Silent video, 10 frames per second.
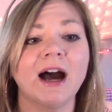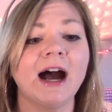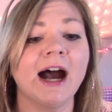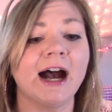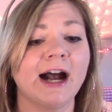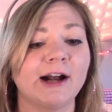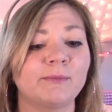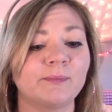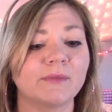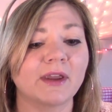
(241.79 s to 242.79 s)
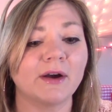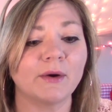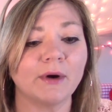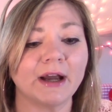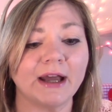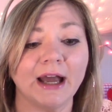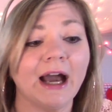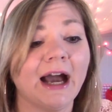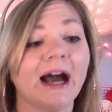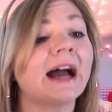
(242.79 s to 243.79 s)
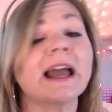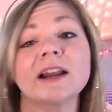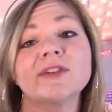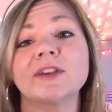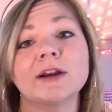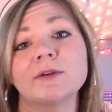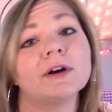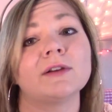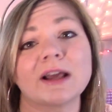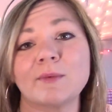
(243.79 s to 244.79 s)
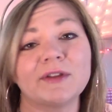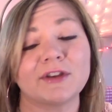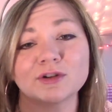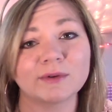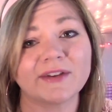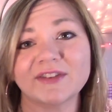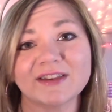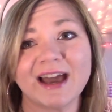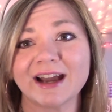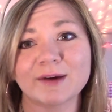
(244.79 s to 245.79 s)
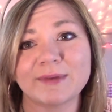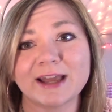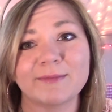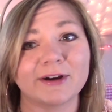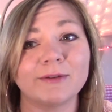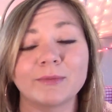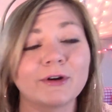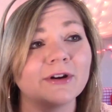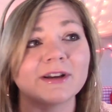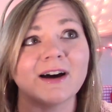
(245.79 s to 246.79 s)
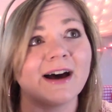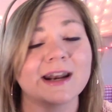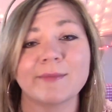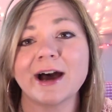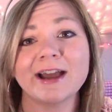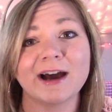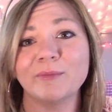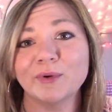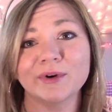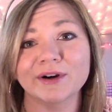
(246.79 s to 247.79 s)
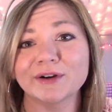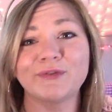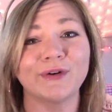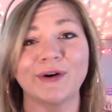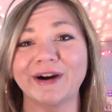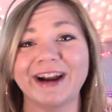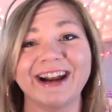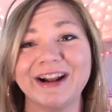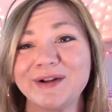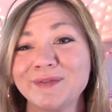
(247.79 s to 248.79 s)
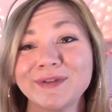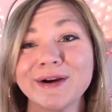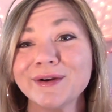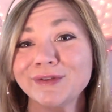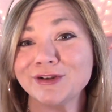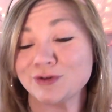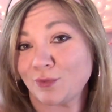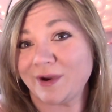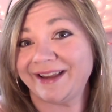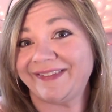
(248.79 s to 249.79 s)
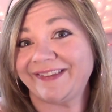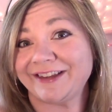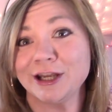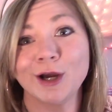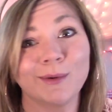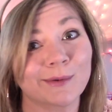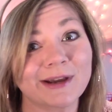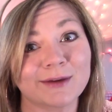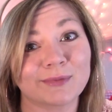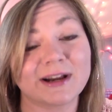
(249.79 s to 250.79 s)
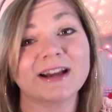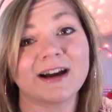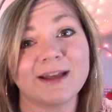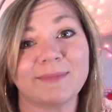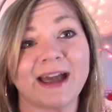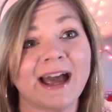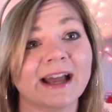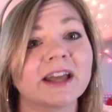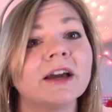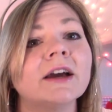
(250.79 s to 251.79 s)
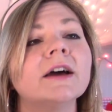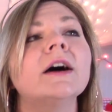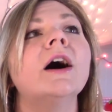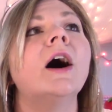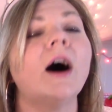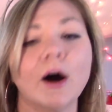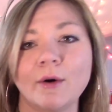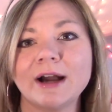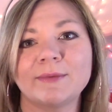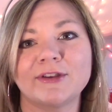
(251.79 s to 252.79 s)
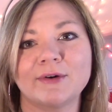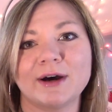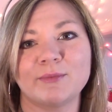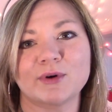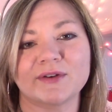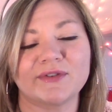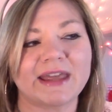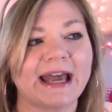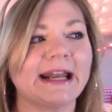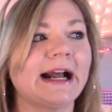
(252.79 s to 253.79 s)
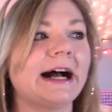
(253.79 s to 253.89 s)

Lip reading: I honestly don't know, like, what the twist in that could be, but good God, am I on board for it. If there is a twist where we can bring Kite back, oh, I'm so on board for that.